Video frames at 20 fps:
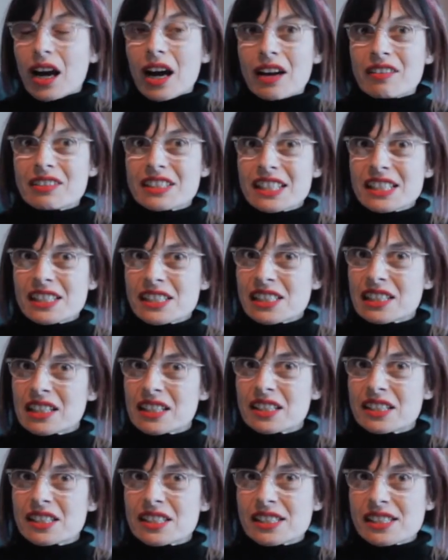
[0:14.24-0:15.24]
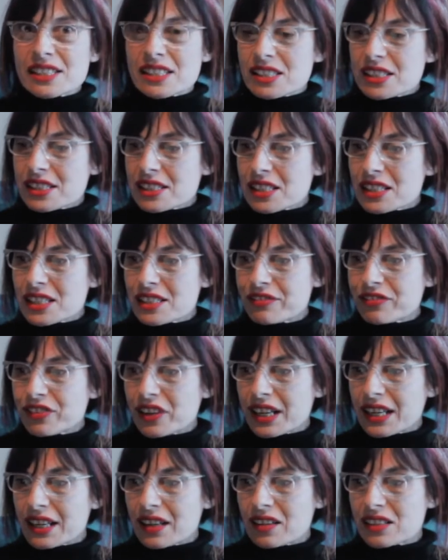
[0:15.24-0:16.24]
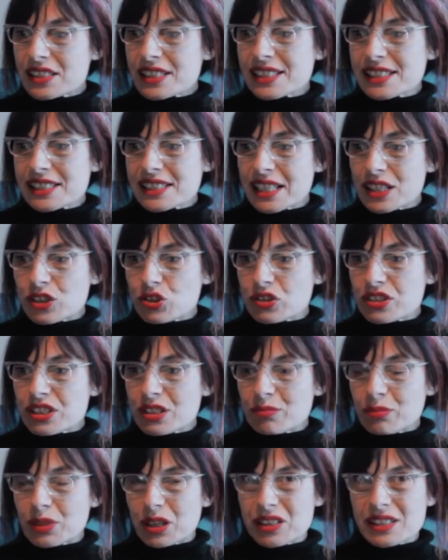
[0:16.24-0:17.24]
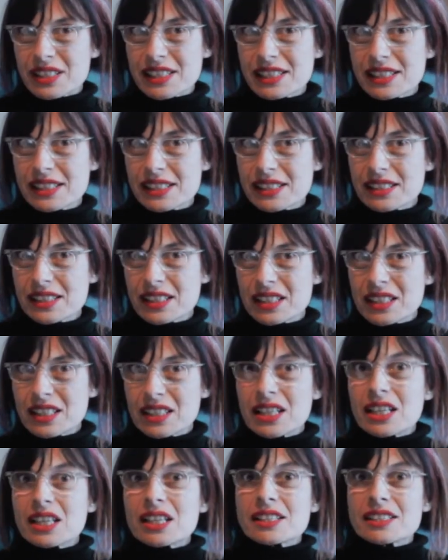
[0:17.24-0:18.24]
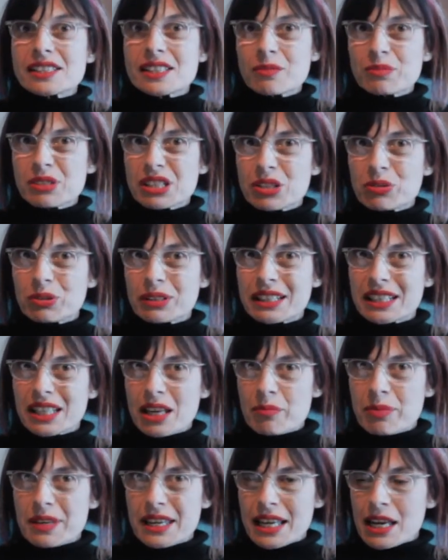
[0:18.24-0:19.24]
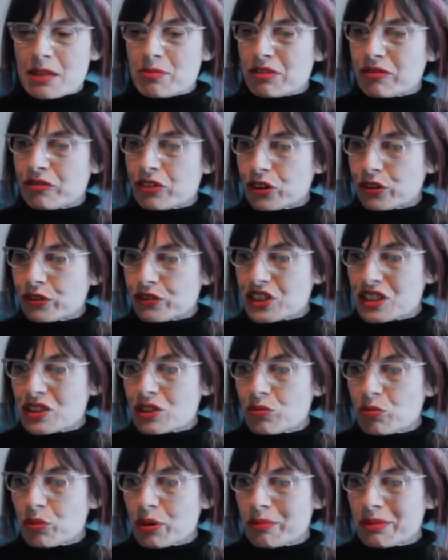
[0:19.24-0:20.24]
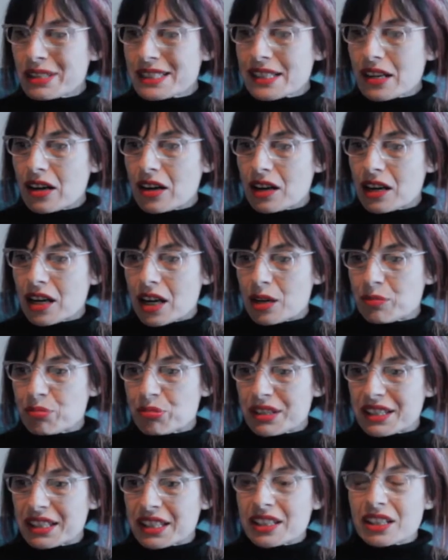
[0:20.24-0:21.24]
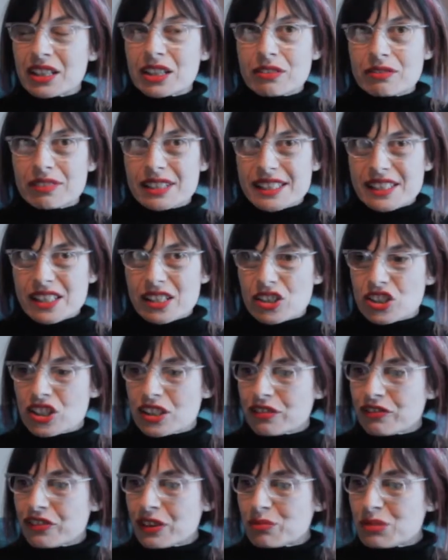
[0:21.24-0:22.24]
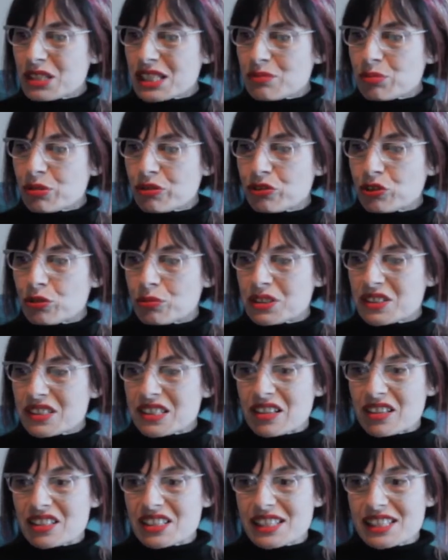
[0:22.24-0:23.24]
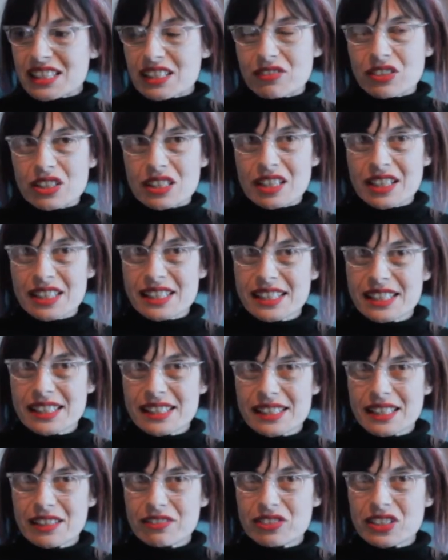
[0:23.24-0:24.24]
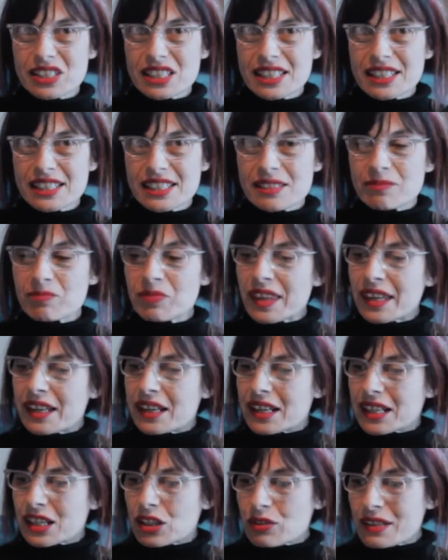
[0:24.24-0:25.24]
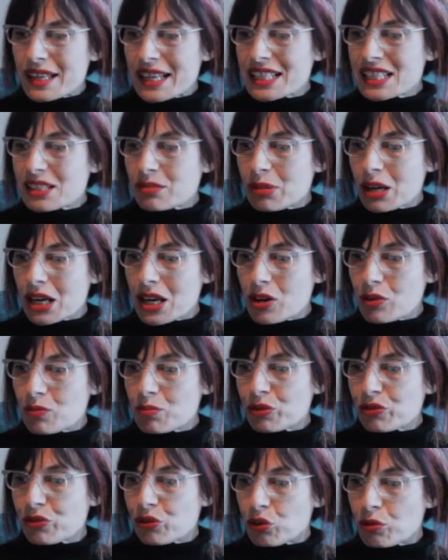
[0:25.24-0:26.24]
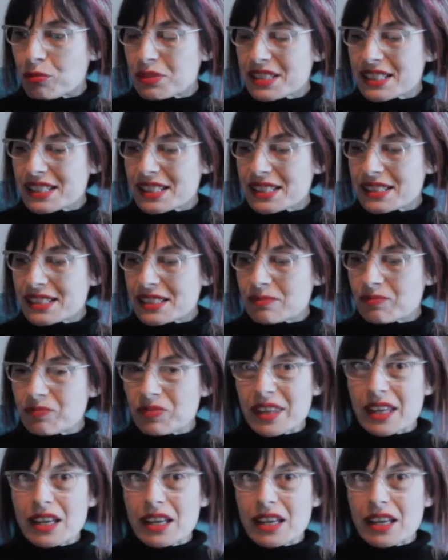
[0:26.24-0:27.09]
I returned to London to study fine art at Central St Martin's. Subsequently, I became involved in the Women's Art Library, researching feminist performance artists of the 1970s and creating my own performances.